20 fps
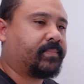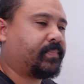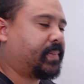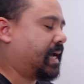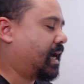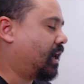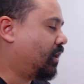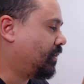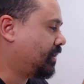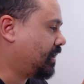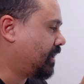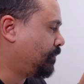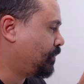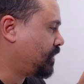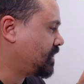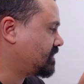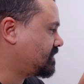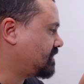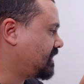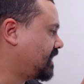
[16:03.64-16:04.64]
power it
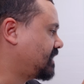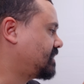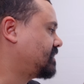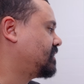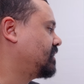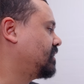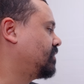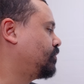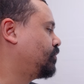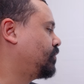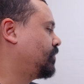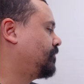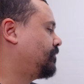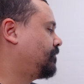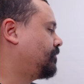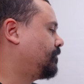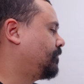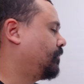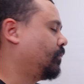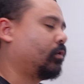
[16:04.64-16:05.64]
up and test it
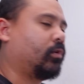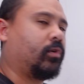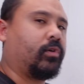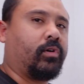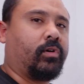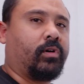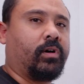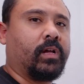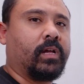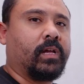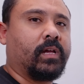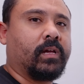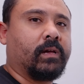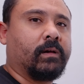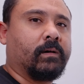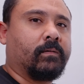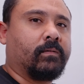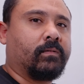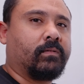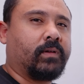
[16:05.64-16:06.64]
before
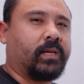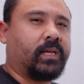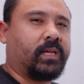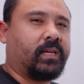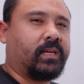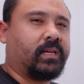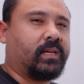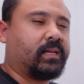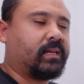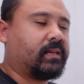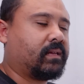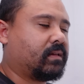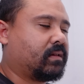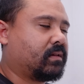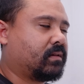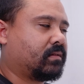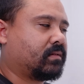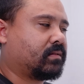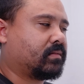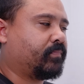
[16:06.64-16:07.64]
we
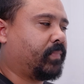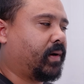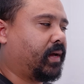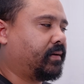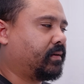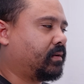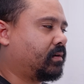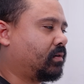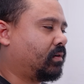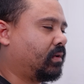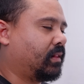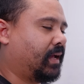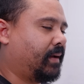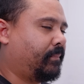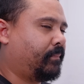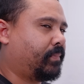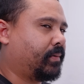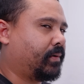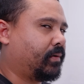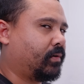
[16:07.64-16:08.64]
button it all
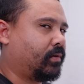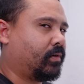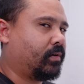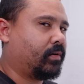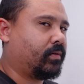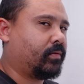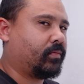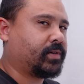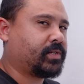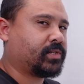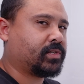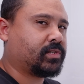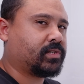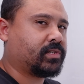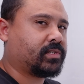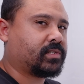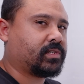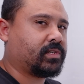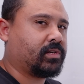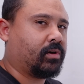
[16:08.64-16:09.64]
up, or we should
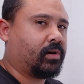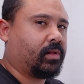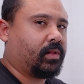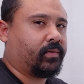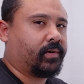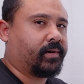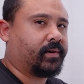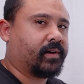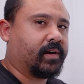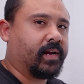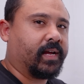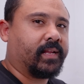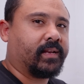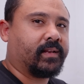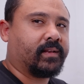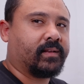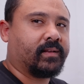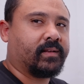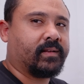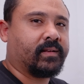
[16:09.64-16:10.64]
just YOLO it, right?
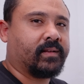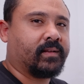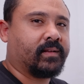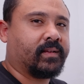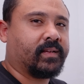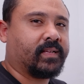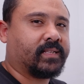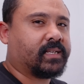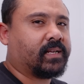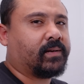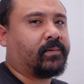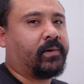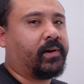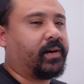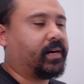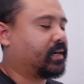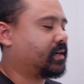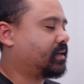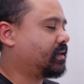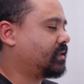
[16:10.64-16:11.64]
It's gonna
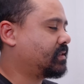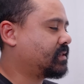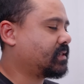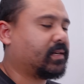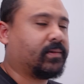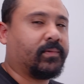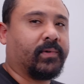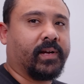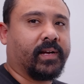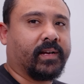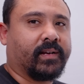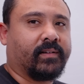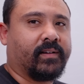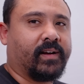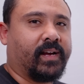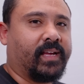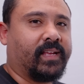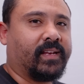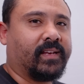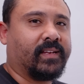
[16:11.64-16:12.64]
work. It's gonna work,
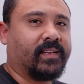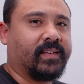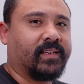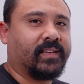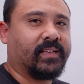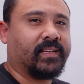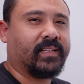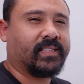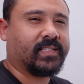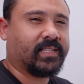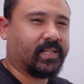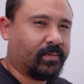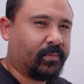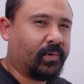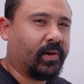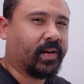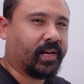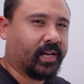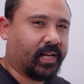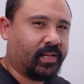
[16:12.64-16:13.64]
right? It's gonna
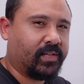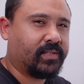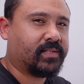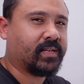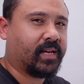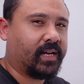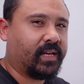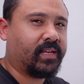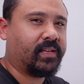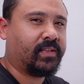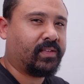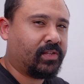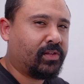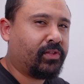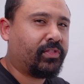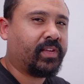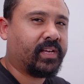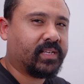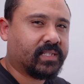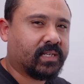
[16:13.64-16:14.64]
work. Do you
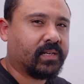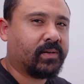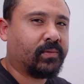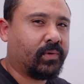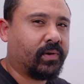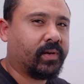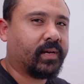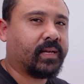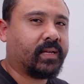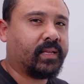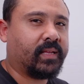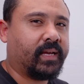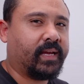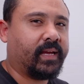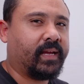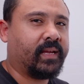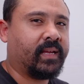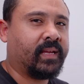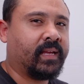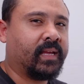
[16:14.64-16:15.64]
think it's gonna work,
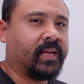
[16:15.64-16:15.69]
Claire?